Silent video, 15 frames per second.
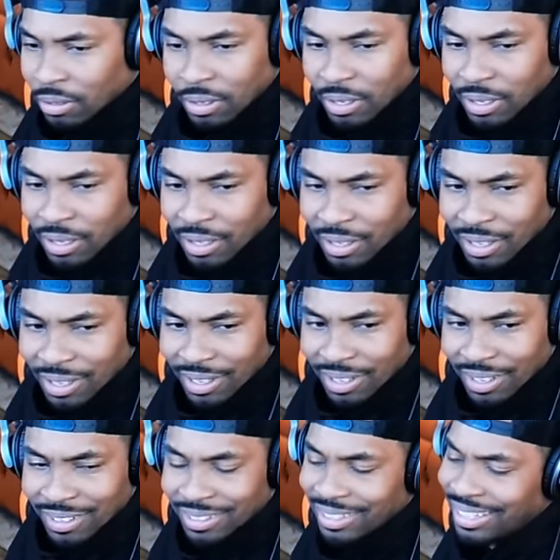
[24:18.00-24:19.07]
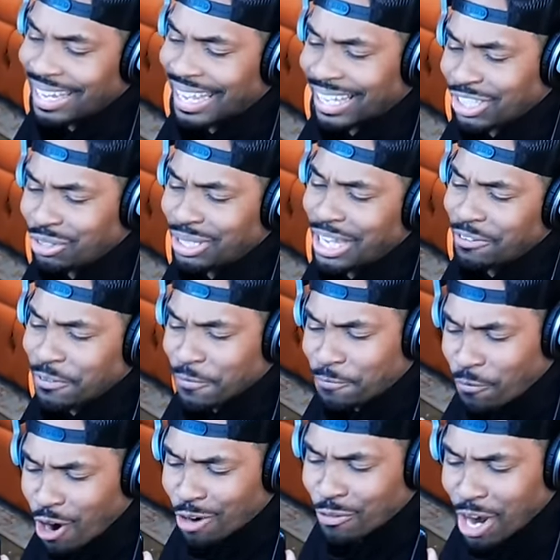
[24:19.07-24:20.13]
Yeah, facts. He do. Nigga, you live in
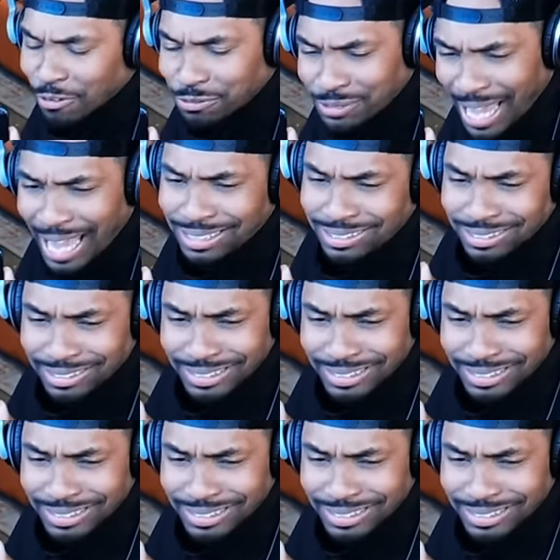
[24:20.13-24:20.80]
Fort Worth, Texas.